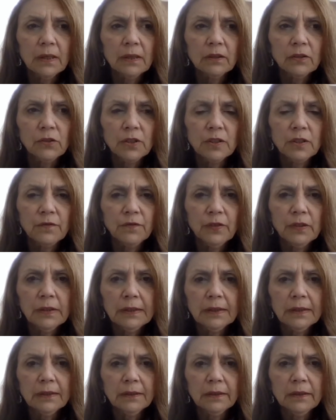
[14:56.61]
just feeling
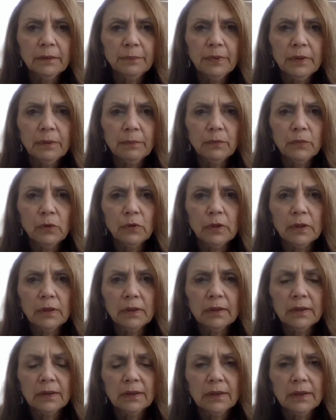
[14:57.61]
a little bit more
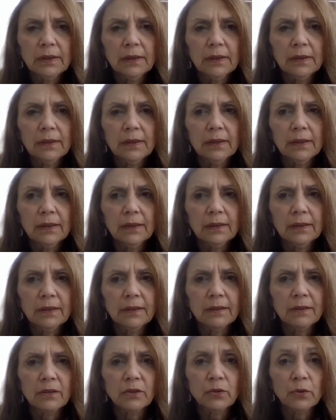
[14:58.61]

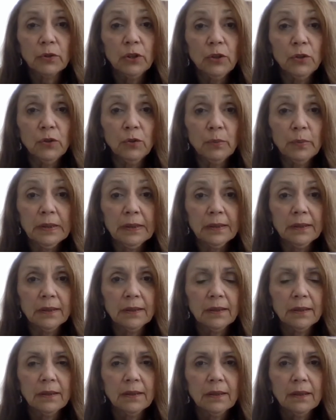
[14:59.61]
sort of human,
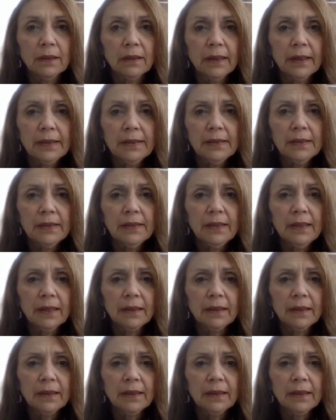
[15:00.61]
I did get